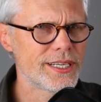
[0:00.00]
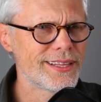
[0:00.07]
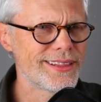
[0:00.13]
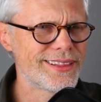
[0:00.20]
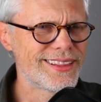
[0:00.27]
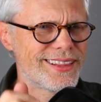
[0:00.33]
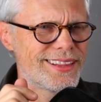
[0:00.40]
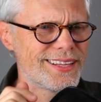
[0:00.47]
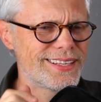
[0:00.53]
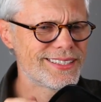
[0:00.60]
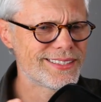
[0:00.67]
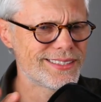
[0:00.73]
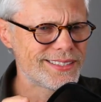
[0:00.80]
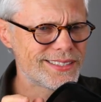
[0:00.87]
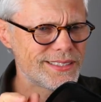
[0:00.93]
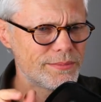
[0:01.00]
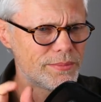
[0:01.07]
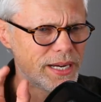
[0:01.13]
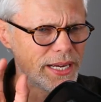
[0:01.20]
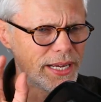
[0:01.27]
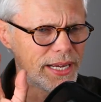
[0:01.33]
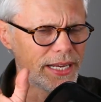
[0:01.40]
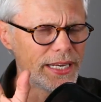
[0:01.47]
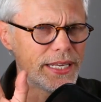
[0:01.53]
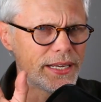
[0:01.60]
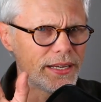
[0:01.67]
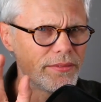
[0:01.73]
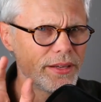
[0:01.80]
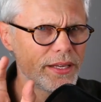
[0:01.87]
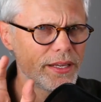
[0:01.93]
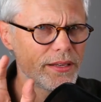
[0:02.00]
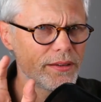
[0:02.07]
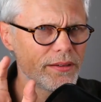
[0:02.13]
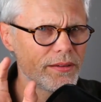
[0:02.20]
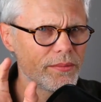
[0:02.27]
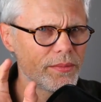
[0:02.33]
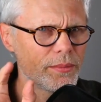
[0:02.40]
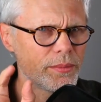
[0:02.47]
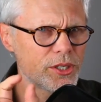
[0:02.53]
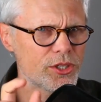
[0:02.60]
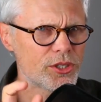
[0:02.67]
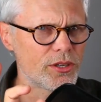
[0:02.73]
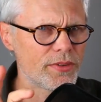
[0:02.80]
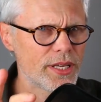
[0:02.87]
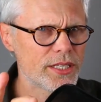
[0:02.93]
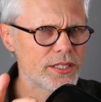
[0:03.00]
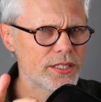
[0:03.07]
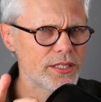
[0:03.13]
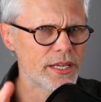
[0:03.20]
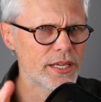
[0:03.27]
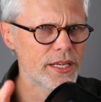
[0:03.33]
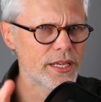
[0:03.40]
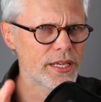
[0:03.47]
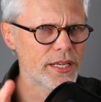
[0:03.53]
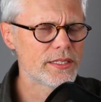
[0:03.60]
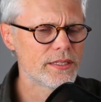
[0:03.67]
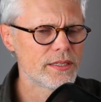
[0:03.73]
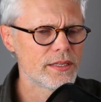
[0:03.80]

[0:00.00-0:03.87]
I, is my idea of it. I'm not sure if that's the case.